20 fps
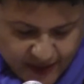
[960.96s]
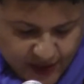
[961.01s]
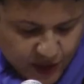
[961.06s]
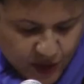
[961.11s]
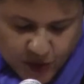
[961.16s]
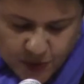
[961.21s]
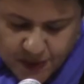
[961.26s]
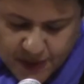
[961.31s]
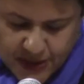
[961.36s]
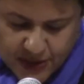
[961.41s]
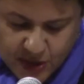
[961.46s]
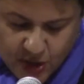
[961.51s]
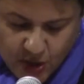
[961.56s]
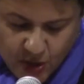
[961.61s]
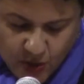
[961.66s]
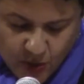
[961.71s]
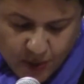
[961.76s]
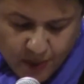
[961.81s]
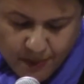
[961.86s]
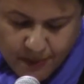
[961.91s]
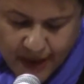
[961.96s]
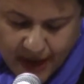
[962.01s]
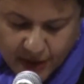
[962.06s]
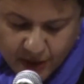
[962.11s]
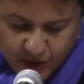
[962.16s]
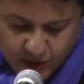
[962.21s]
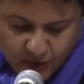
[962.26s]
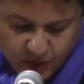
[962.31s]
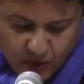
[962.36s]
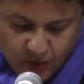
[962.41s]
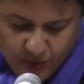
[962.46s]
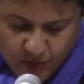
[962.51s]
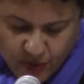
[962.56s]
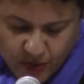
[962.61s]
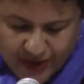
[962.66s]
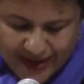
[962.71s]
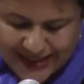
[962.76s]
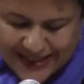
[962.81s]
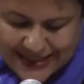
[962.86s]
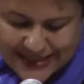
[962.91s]
There could be no better or
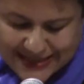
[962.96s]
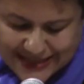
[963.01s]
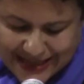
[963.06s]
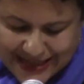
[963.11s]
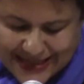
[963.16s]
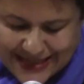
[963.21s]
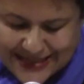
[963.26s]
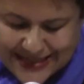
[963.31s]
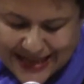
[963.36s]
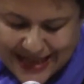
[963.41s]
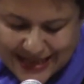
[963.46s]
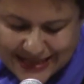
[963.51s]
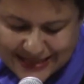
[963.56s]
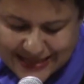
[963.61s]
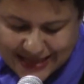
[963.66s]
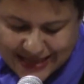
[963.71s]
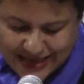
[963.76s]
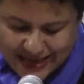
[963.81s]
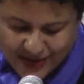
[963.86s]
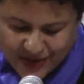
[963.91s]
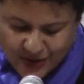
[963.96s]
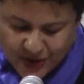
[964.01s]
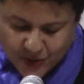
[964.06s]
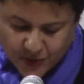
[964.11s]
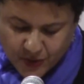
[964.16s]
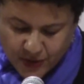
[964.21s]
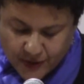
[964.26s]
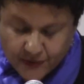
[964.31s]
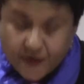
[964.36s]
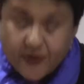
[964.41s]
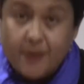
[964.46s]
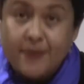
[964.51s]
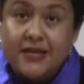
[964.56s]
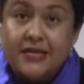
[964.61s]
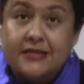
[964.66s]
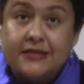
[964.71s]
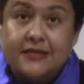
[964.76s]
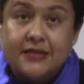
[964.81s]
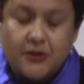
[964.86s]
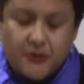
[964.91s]
more concise essay on what
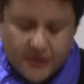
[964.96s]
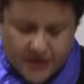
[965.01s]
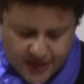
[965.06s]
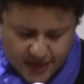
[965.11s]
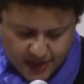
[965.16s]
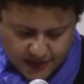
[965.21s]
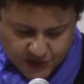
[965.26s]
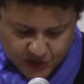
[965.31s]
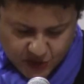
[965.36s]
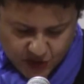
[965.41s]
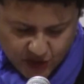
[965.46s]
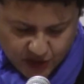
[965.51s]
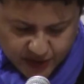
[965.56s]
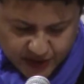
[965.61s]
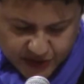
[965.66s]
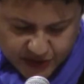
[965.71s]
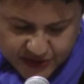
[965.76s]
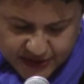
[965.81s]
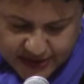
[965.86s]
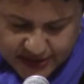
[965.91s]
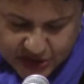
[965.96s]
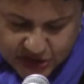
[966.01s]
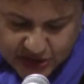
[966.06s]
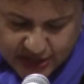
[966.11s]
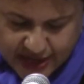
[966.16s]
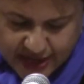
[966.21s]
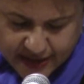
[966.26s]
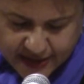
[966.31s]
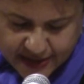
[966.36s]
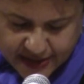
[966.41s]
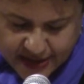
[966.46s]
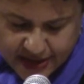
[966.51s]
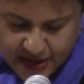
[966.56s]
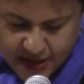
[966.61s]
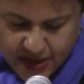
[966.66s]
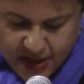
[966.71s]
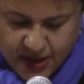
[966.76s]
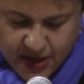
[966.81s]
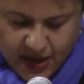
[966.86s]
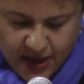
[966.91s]
feminist theory came to call intersectionality,
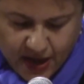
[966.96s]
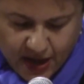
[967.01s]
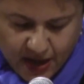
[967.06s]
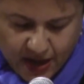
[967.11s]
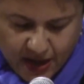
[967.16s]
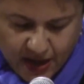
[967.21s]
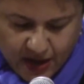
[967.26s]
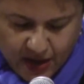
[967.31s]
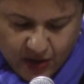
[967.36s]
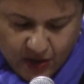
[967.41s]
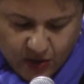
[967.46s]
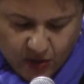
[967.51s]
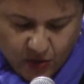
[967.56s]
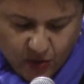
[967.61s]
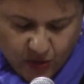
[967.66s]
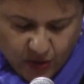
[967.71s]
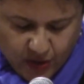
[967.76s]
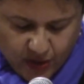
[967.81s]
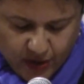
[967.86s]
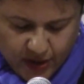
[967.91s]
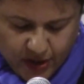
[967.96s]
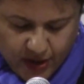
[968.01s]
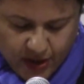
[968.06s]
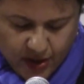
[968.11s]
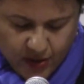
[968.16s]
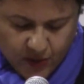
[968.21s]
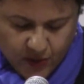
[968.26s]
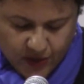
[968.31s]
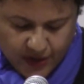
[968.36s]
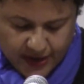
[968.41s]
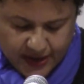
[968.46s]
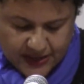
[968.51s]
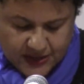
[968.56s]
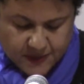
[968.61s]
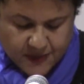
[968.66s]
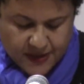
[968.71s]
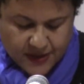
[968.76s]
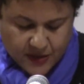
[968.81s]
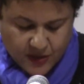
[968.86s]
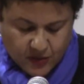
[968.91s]
uh, or uh, what has
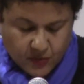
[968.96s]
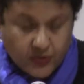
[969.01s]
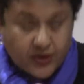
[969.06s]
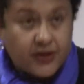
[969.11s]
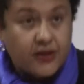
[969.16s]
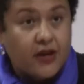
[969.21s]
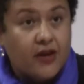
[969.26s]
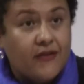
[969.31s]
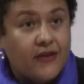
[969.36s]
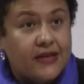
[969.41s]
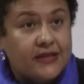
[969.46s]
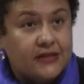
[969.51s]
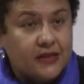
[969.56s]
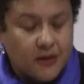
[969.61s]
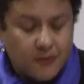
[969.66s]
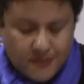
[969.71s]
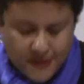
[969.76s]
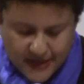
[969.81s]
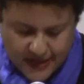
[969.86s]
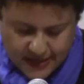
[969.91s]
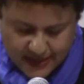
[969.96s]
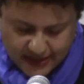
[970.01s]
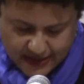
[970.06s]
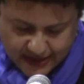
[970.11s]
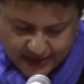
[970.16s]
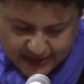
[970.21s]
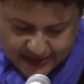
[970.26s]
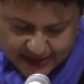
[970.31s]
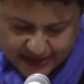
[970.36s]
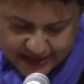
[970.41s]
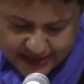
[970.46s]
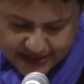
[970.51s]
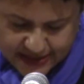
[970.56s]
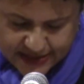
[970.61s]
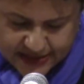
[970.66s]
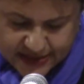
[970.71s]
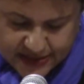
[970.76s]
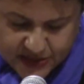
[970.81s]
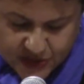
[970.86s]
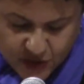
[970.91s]
been written of as competing
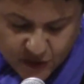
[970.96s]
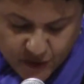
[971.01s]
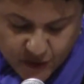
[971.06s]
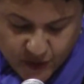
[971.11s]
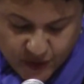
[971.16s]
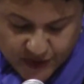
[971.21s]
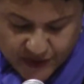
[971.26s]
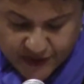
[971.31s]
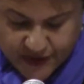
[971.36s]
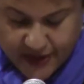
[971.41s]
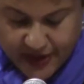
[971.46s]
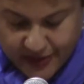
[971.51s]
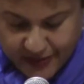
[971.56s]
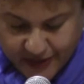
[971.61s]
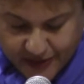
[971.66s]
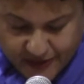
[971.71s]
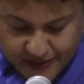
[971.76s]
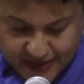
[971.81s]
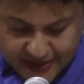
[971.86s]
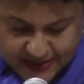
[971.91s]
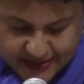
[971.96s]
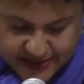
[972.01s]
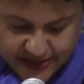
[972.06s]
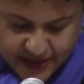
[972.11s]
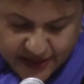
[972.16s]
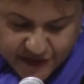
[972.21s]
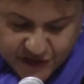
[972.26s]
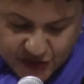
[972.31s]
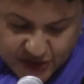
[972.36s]
identities and so forth, than this that I've